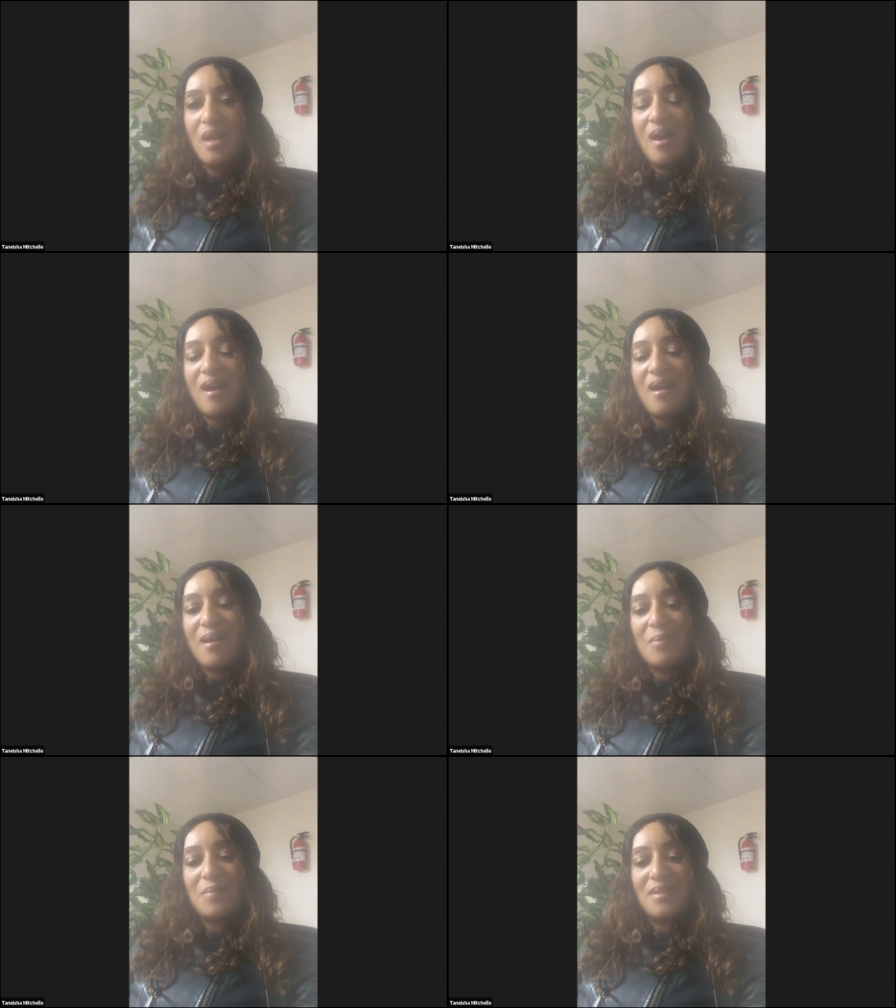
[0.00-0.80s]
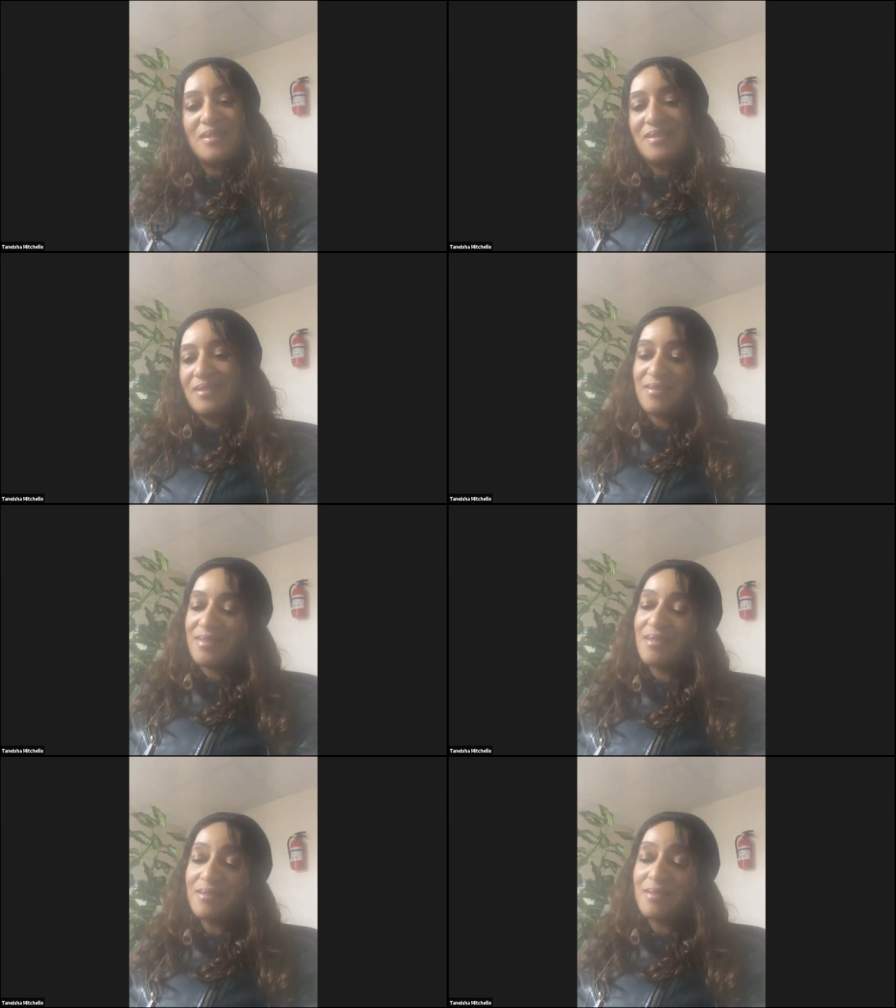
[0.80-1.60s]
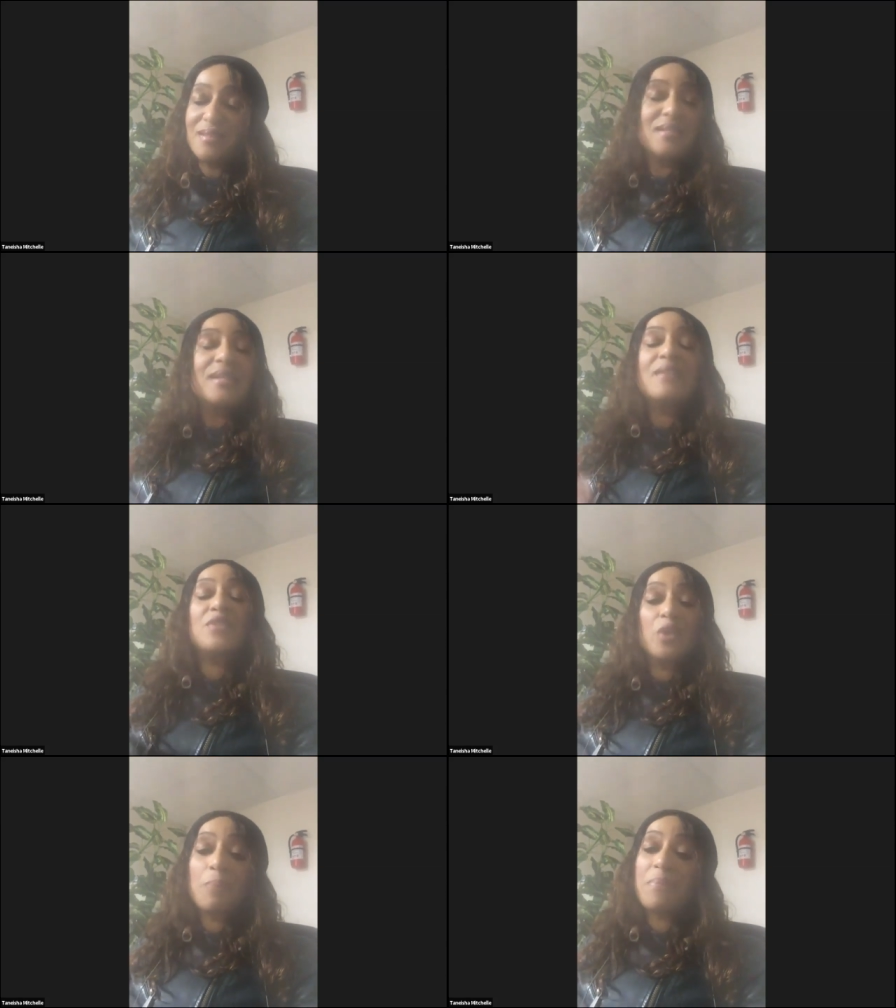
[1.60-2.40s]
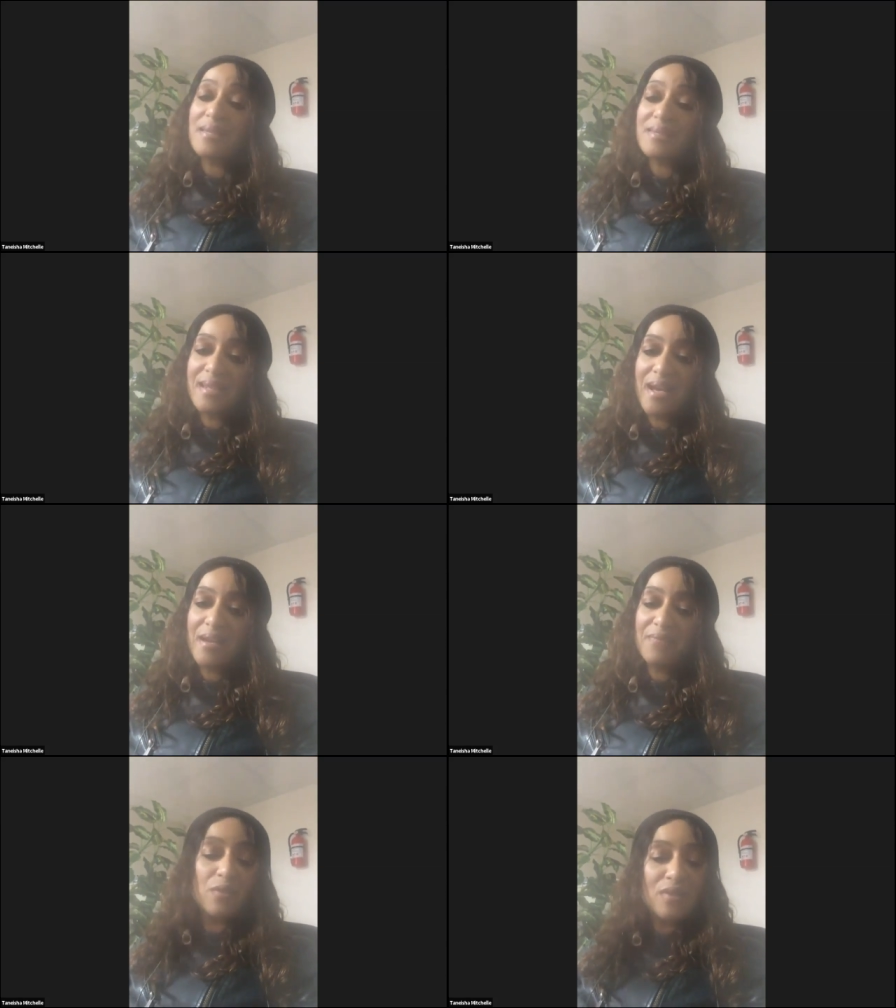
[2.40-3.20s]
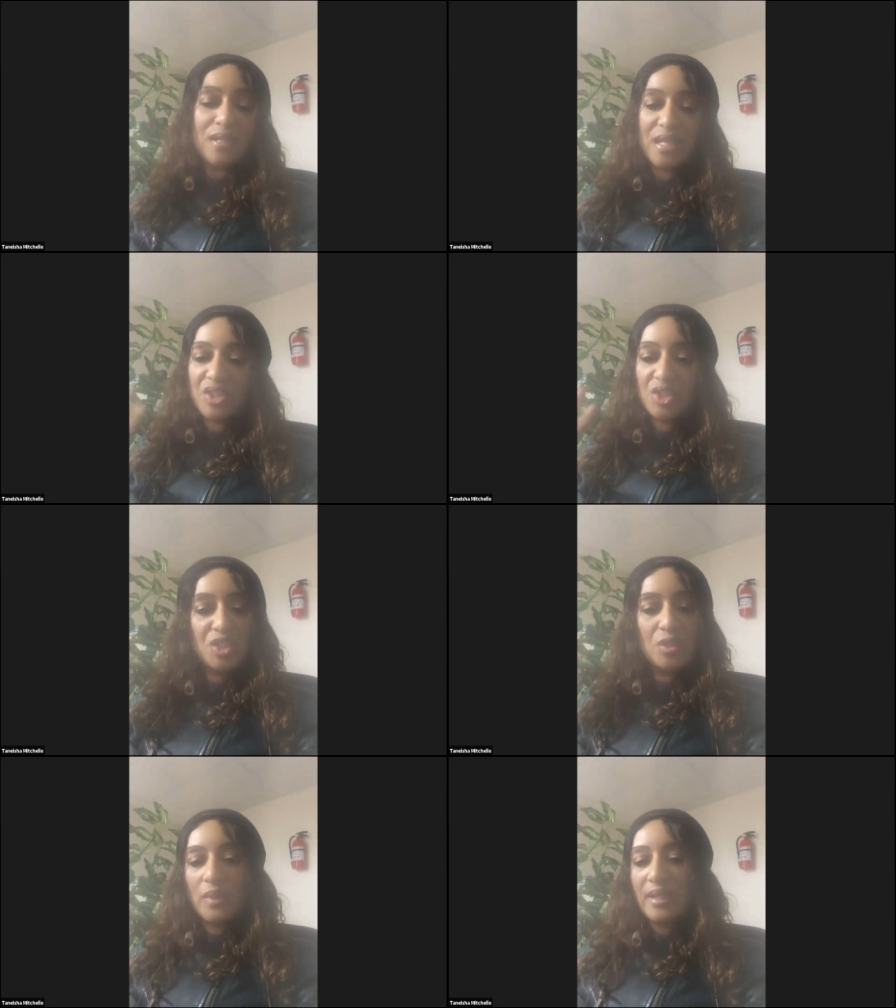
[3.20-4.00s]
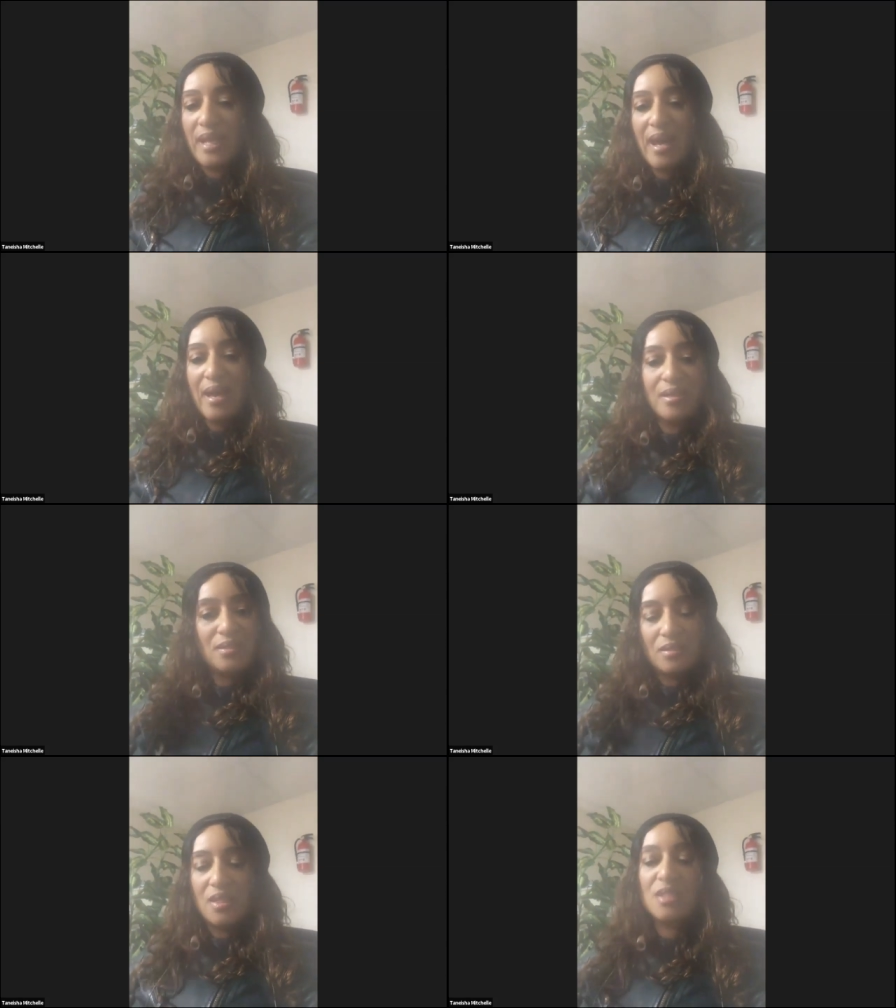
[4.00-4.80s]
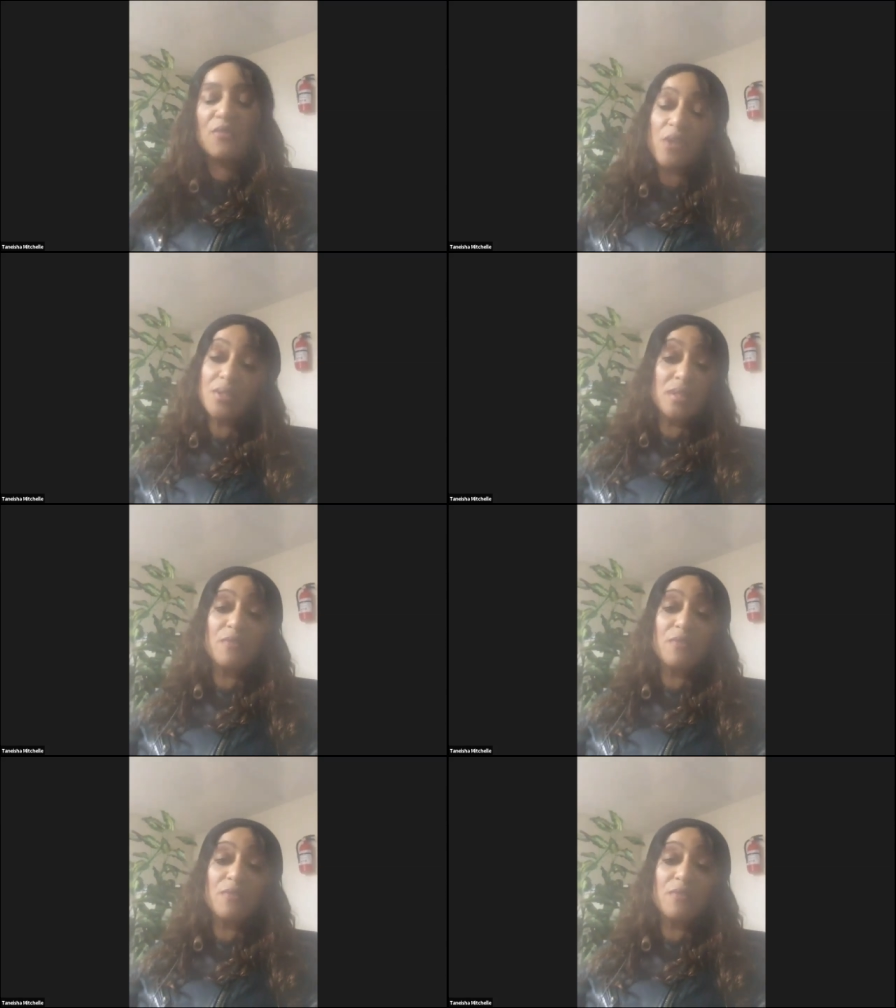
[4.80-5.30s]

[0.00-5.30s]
um, to, to live your best life. The relationship with God is, is first and